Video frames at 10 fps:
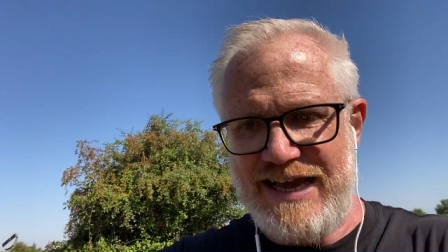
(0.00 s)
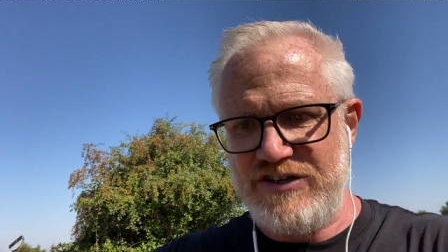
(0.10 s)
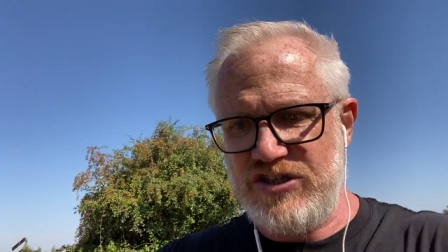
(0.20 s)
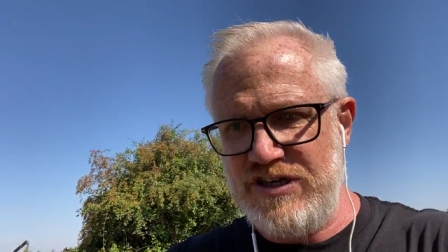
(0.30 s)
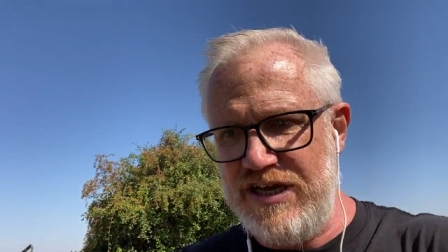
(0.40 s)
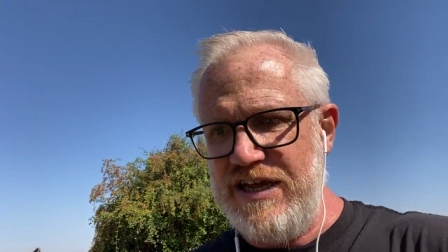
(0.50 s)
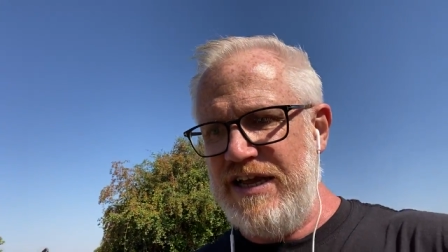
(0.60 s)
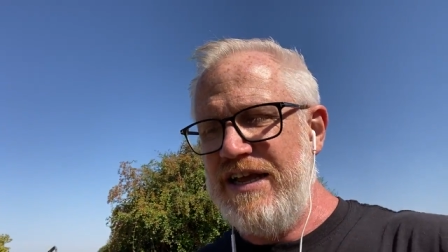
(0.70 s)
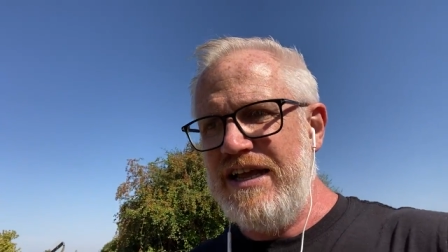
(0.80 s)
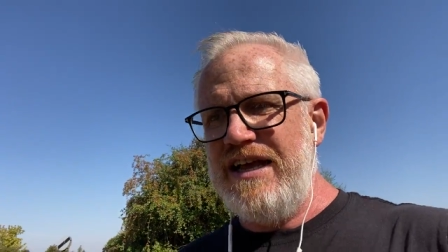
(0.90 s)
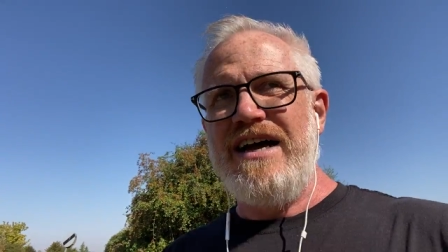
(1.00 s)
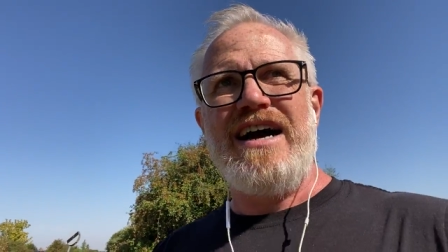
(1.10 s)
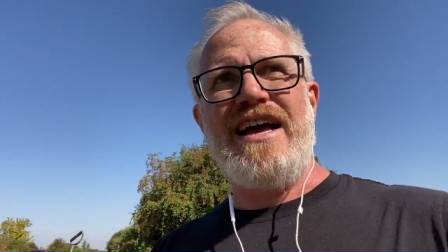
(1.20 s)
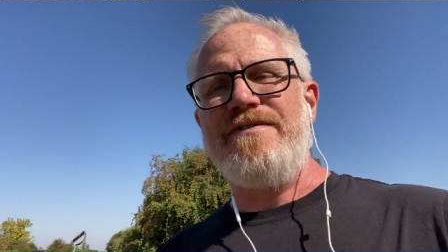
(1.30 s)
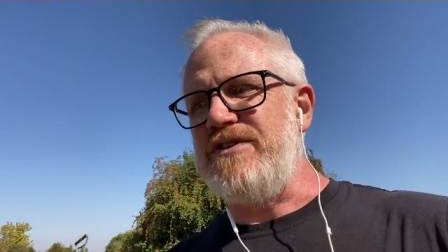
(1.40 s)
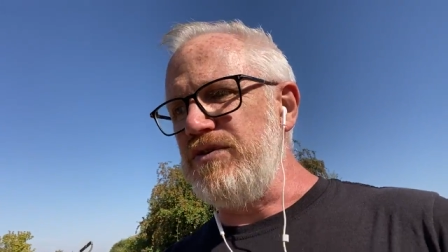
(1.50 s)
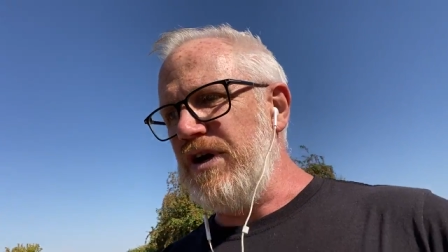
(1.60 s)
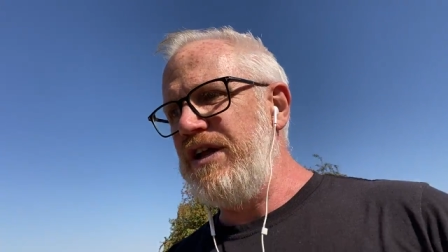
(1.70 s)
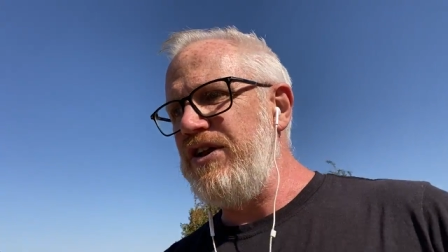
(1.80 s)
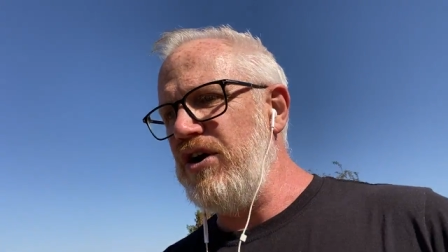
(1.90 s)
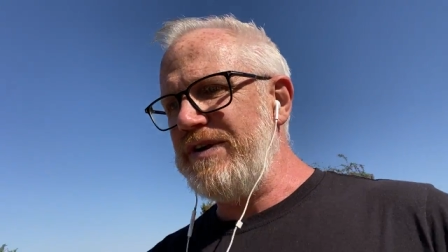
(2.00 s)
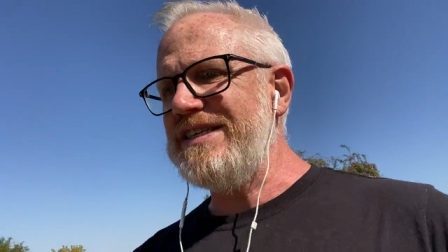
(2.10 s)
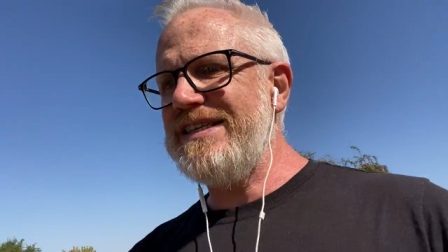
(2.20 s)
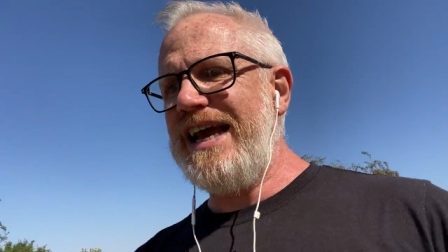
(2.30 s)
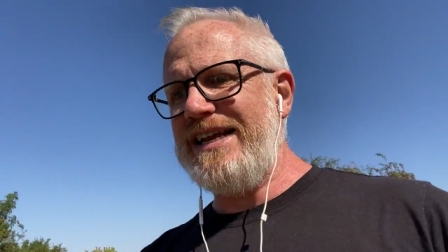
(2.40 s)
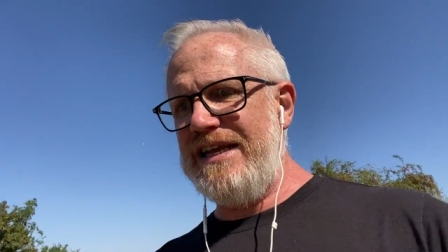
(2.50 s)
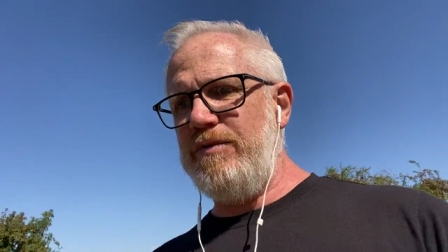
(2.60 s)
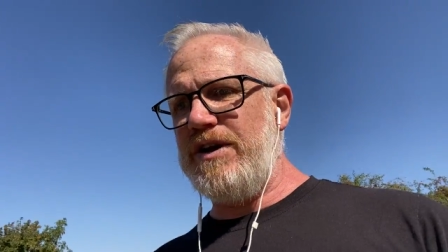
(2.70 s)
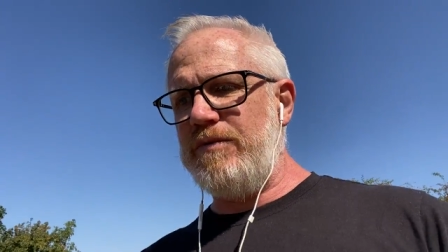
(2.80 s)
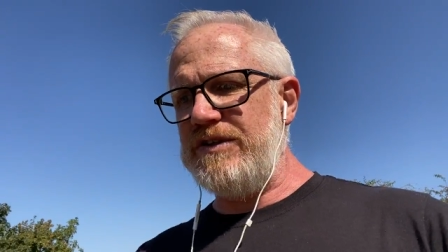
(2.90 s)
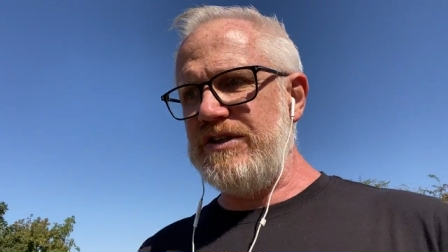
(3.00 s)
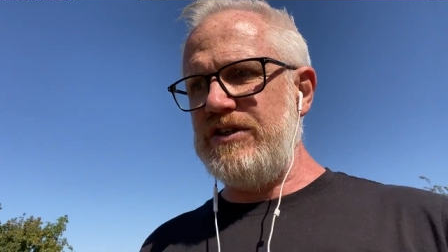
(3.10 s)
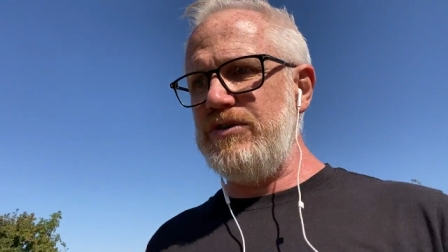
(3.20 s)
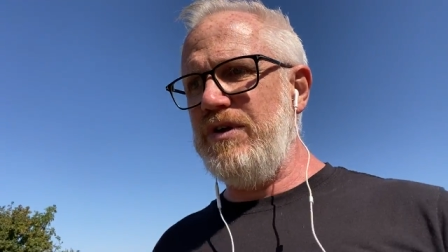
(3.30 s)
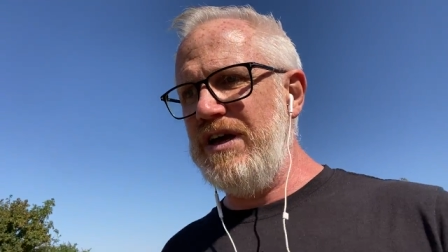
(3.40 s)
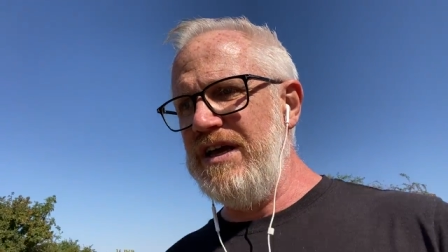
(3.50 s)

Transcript: action, I have to know exactly what I want to do.